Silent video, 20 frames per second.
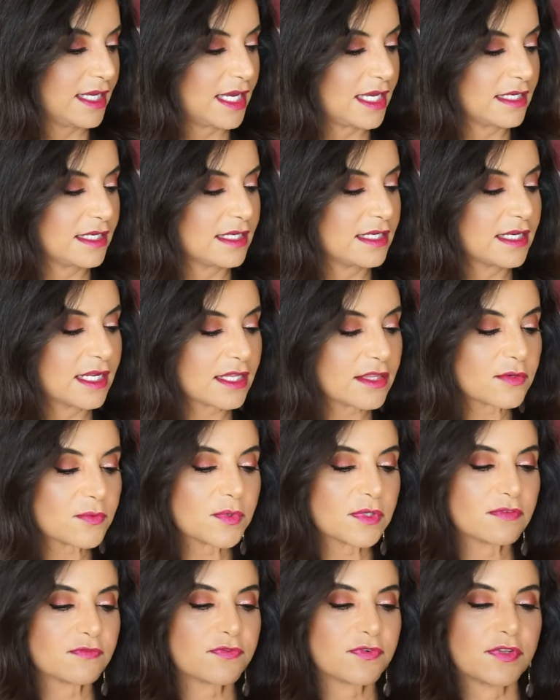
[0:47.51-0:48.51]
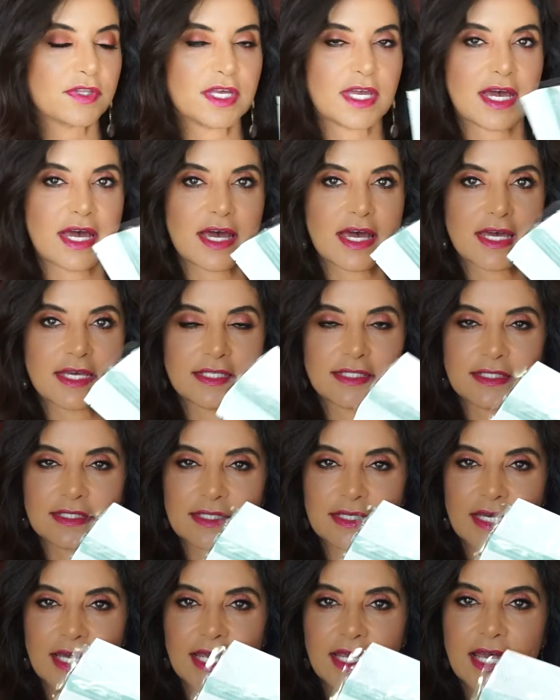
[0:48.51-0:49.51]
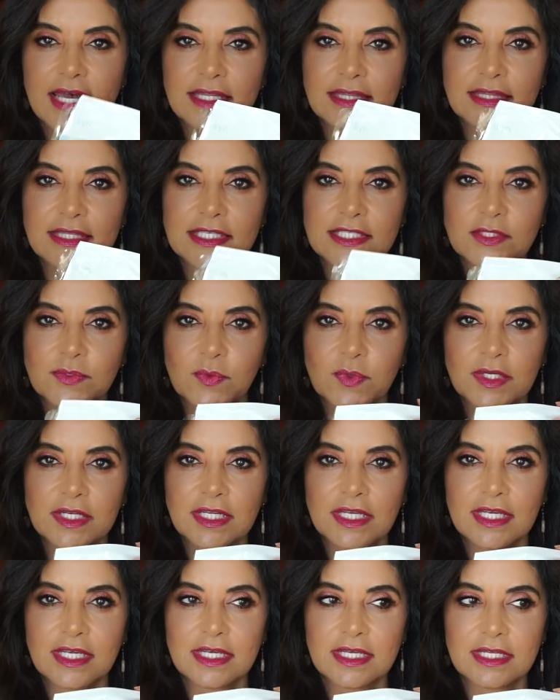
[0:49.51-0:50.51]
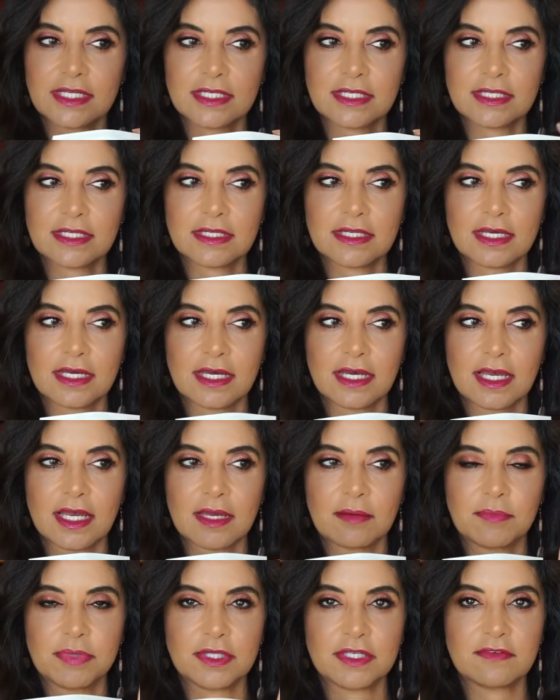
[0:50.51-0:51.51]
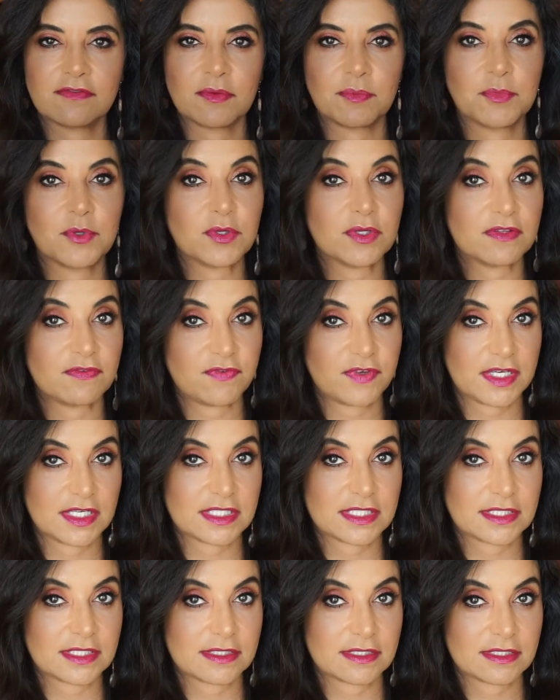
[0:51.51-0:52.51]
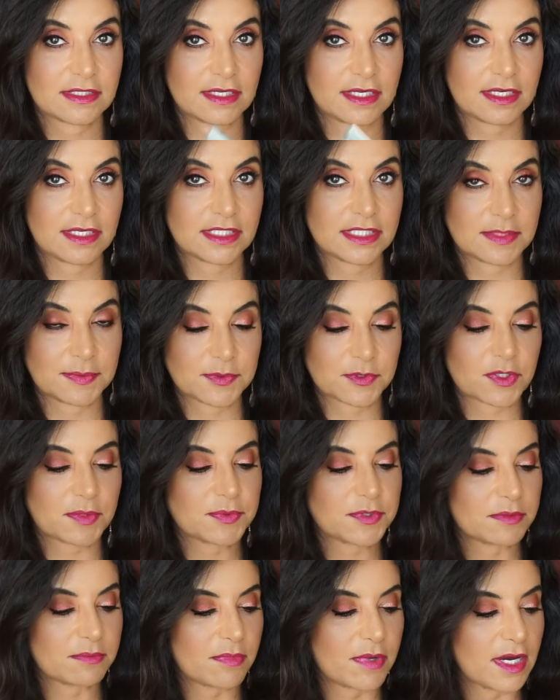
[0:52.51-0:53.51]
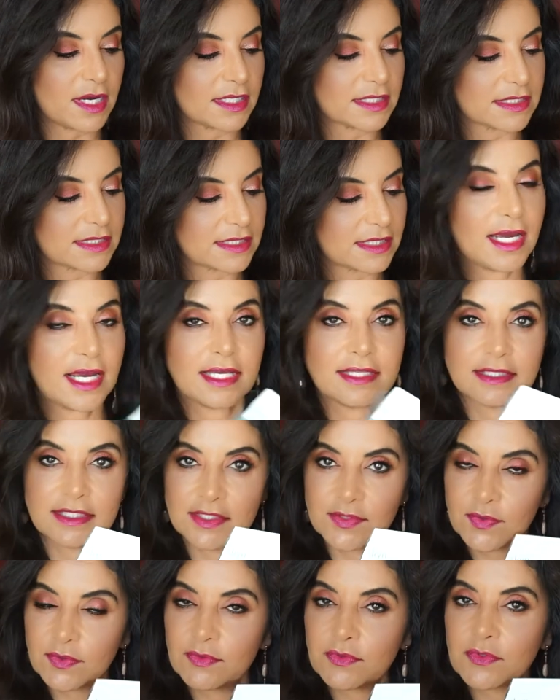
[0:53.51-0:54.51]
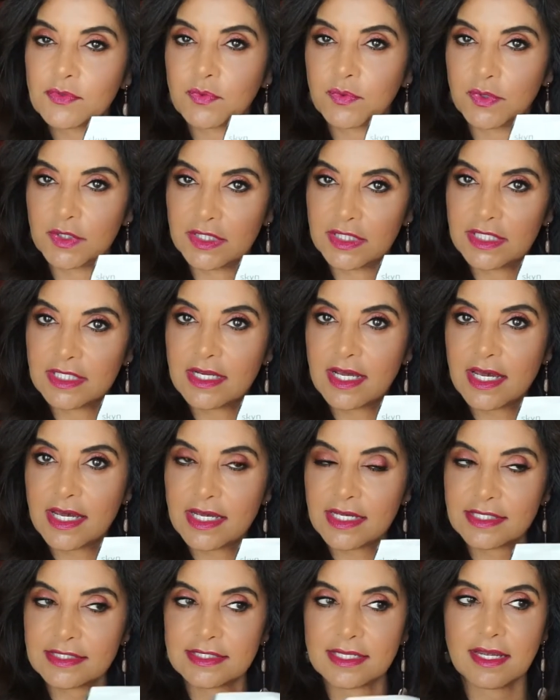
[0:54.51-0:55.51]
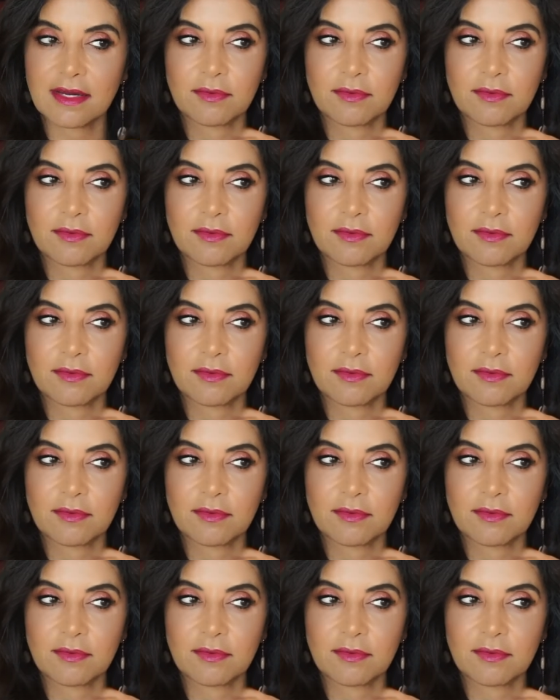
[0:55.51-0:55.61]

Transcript: And another one for the eyes. I got this one in I believe, a Beauty Fix uh, subscription box. And this one was really nice.